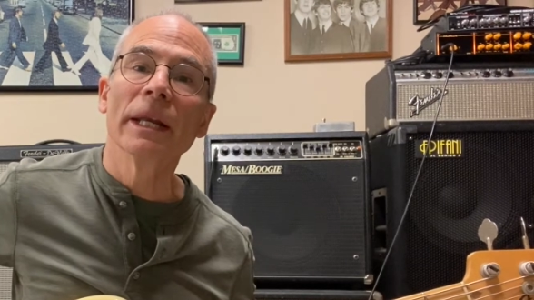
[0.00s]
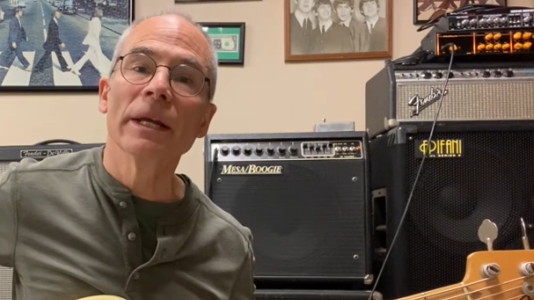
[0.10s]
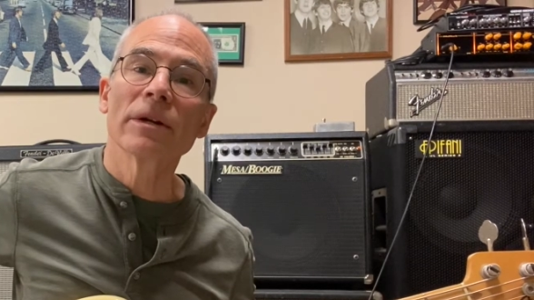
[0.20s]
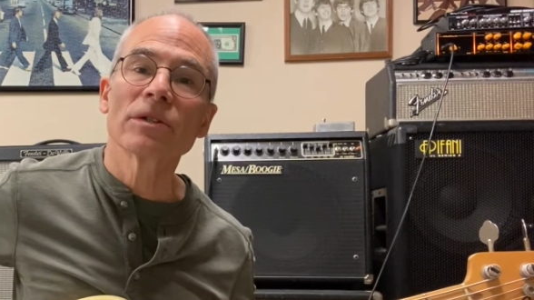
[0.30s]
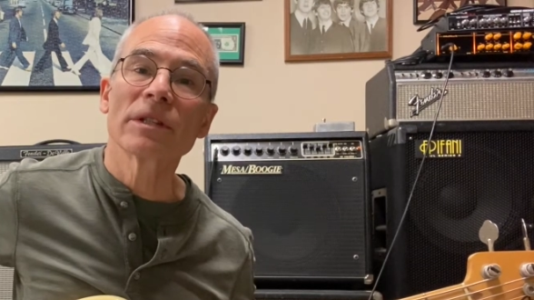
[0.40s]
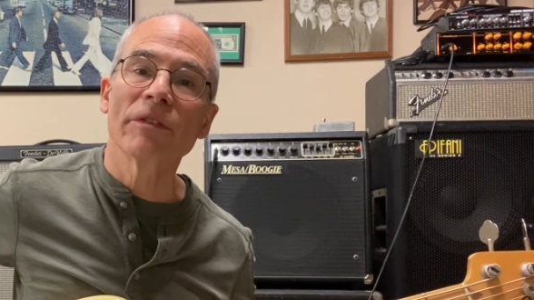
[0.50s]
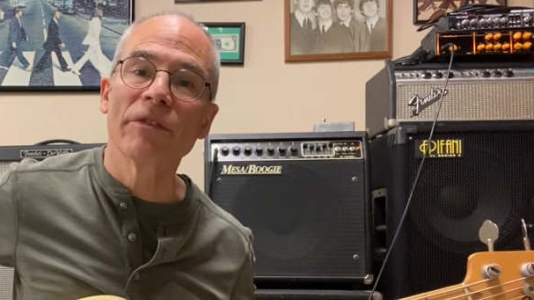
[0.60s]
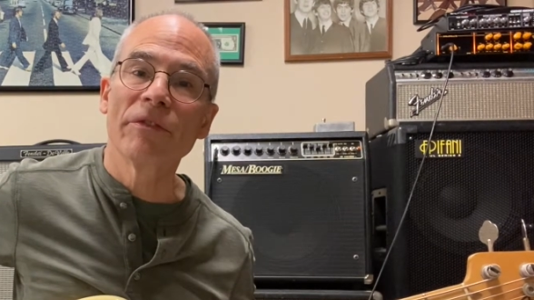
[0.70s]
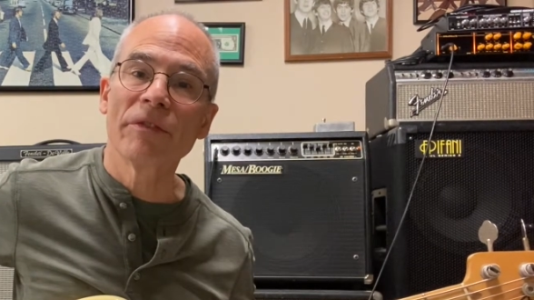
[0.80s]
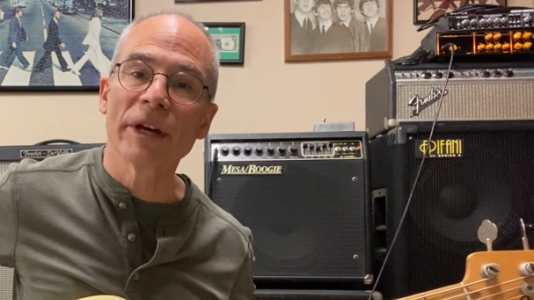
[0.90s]
here's the
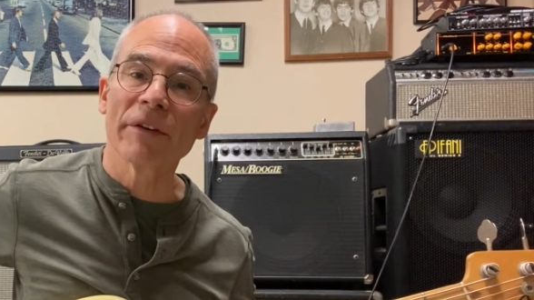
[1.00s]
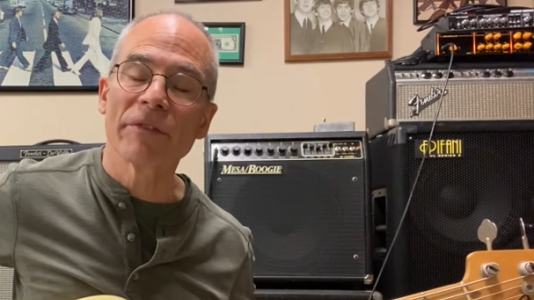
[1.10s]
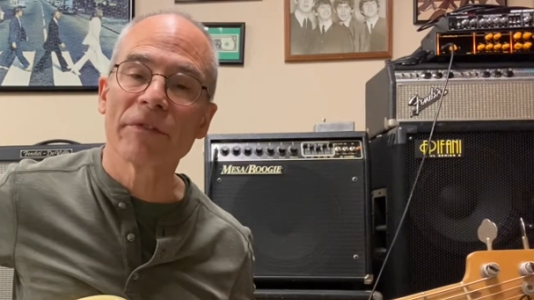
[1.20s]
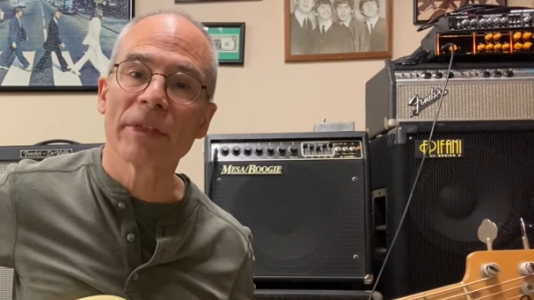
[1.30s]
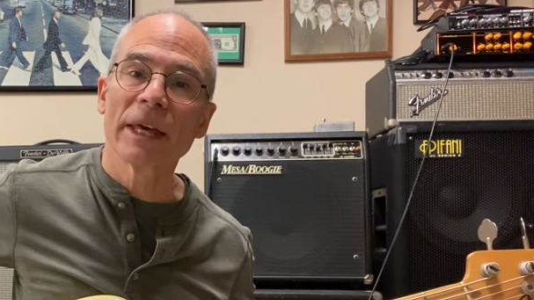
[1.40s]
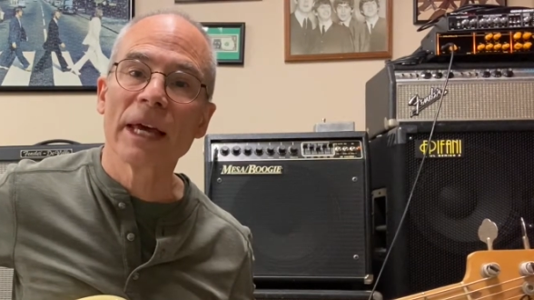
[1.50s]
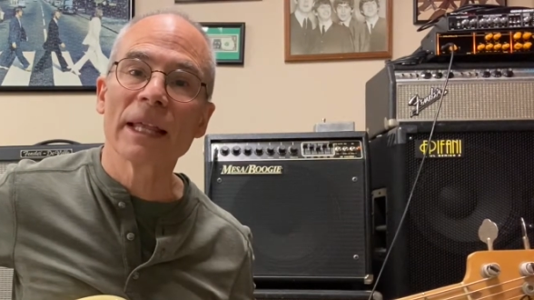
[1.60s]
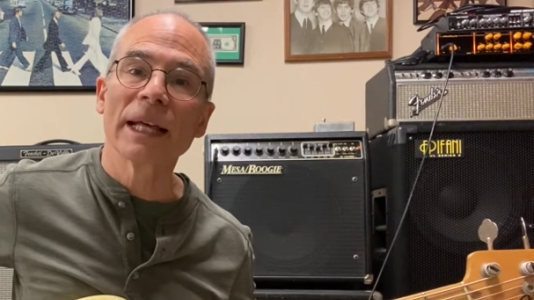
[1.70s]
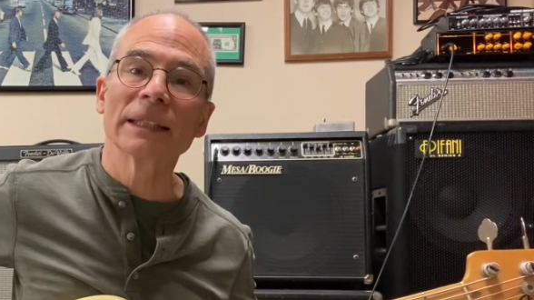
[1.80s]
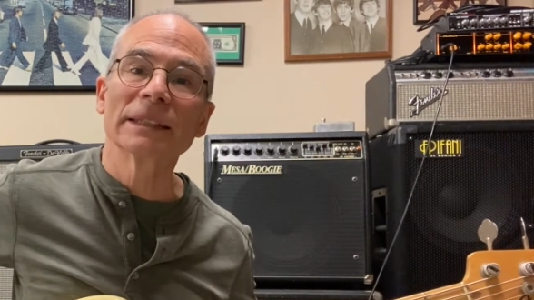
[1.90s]

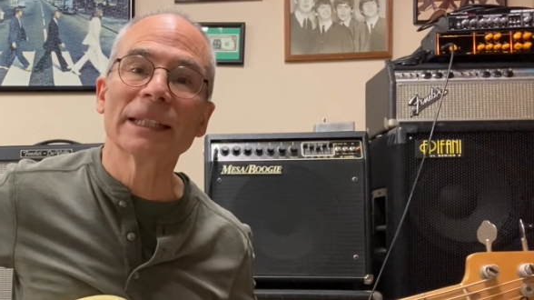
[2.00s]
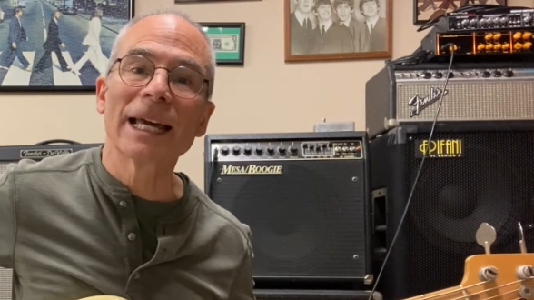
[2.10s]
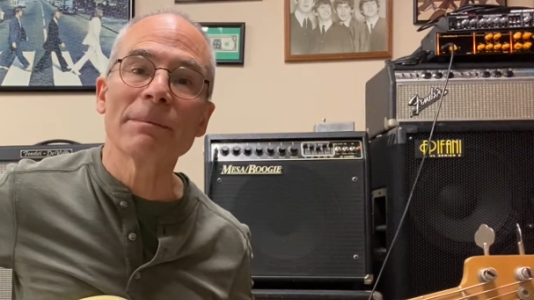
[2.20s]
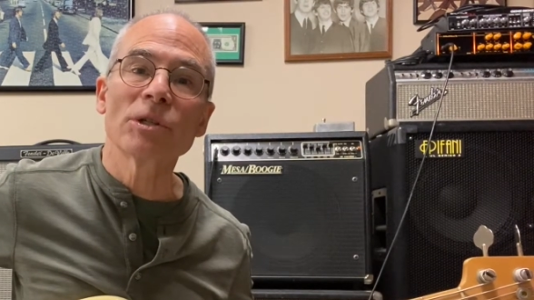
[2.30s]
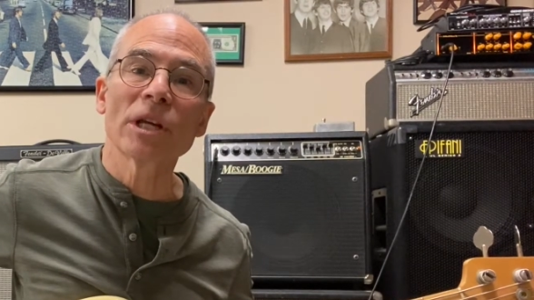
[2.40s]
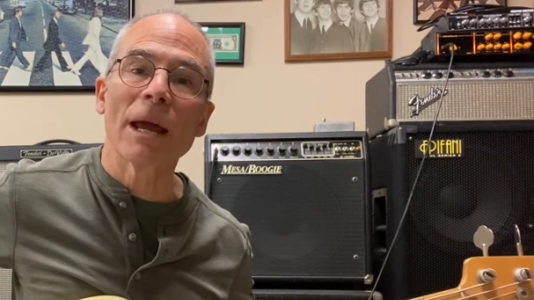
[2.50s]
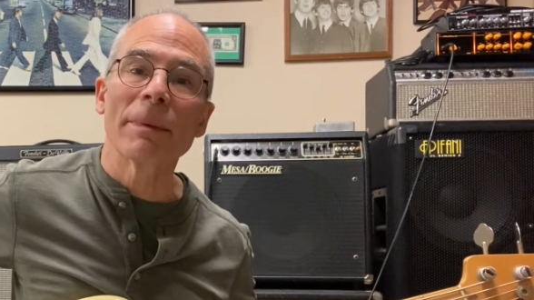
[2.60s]
fifth, that same shape.